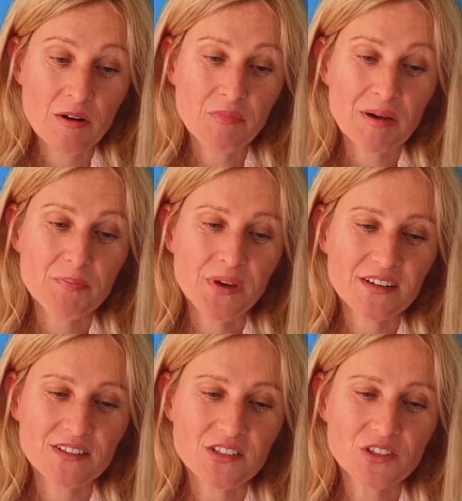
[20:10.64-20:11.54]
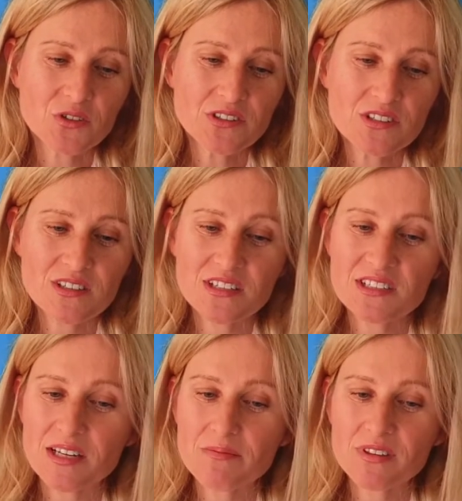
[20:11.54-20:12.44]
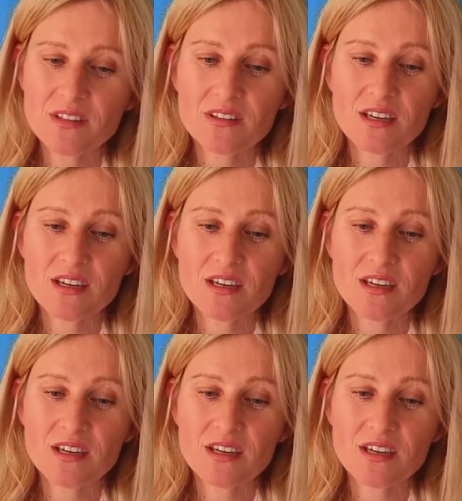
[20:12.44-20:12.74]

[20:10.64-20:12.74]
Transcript: My parents noticed that something